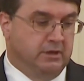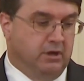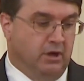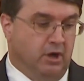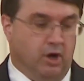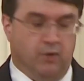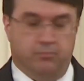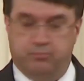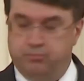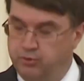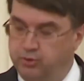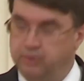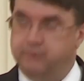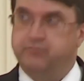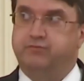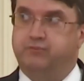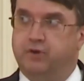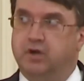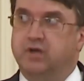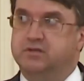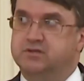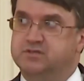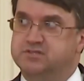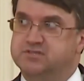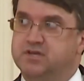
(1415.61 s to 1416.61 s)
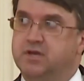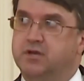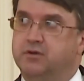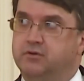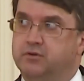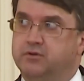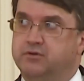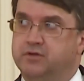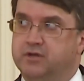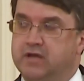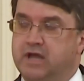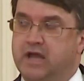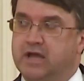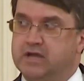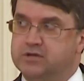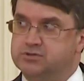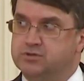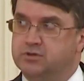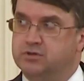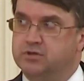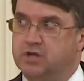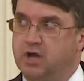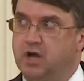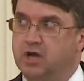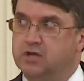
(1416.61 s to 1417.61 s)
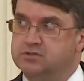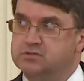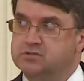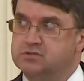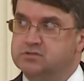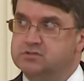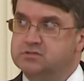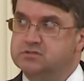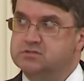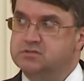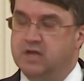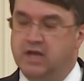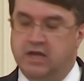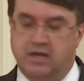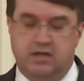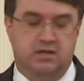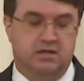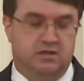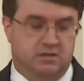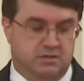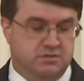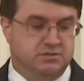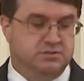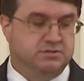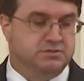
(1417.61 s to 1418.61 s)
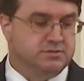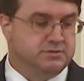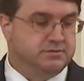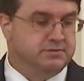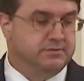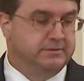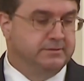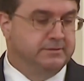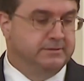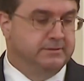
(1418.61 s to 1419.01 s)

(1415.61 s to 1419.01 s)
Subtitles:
are put front and center in the national conscience, that is